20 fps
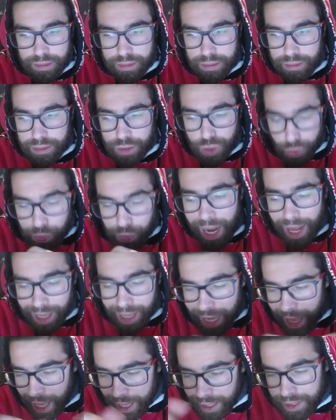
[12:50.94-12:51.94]
you
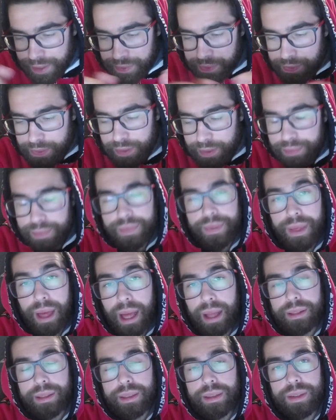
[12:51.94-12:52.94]
realize
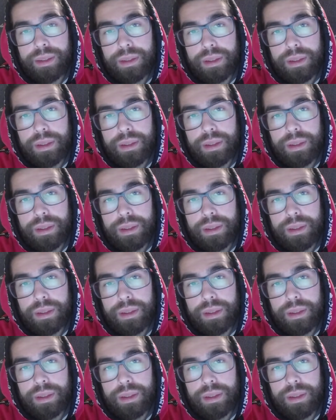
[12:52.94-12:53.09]
that